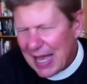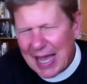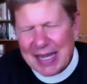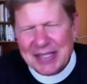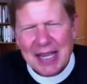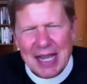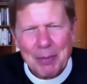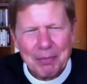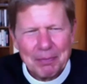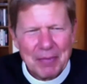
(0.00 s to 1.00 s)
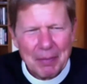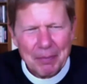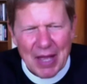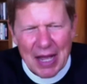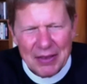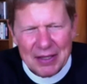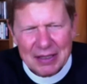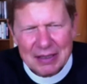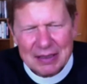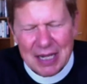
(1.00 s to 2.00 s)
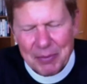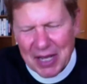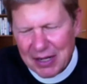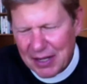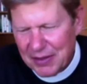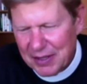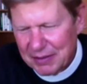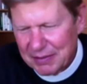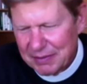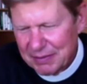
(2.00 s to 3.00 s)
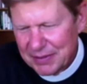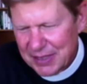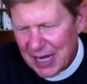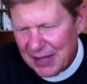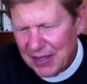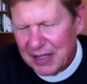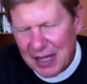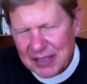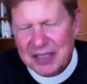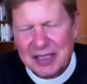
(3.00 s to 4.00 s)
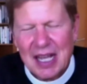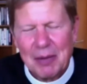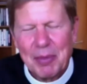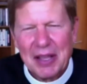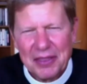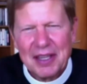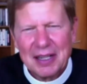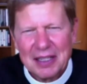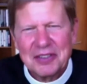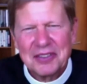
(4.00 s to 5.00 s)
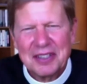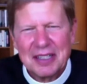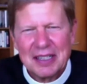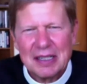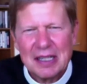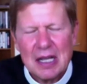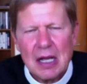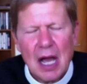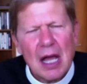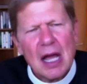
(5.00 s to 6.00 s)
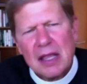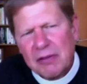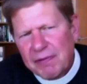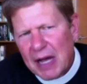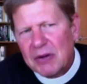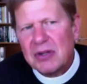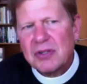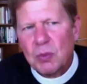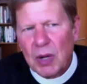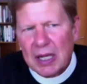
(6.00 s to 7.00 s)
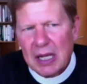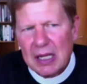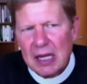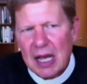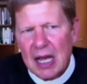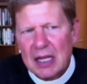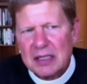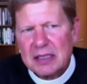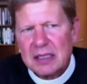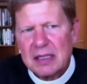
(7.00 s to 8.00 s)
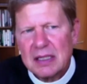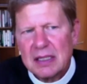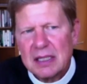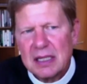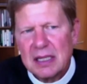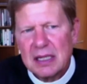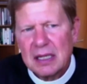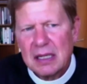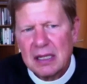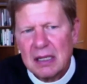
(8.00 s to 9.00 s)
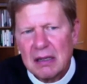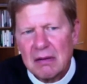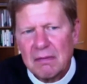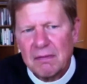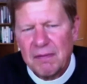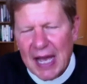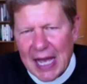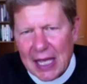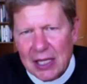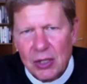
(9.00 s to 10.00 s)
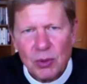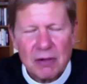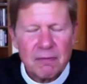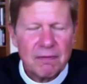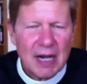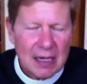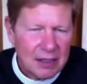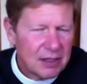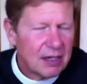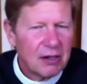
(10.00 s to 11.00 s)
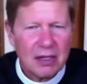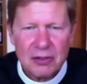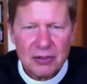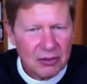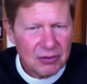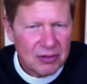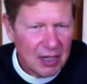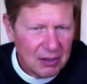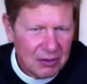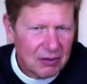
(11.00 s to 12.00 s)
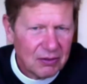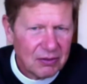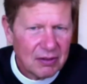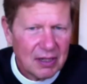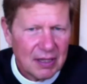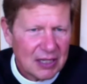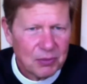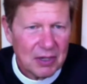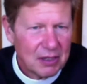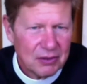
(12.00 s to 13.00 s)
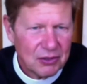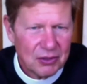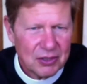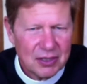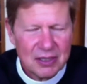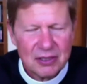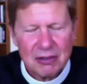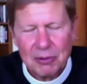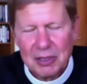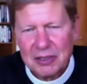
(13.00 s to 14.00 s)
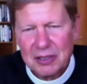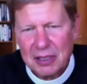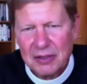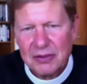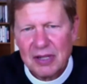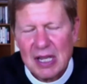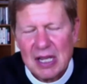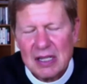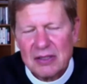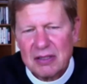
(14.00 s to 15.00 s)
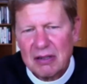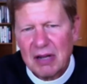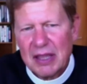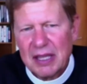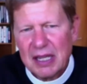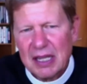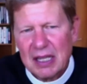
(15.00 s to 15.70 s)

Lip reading: guess I come down on the side that yes, it's not a bad thing, at least. And the founders recognized the value of voluntary associations, and that's what a church is or a religion is. So I think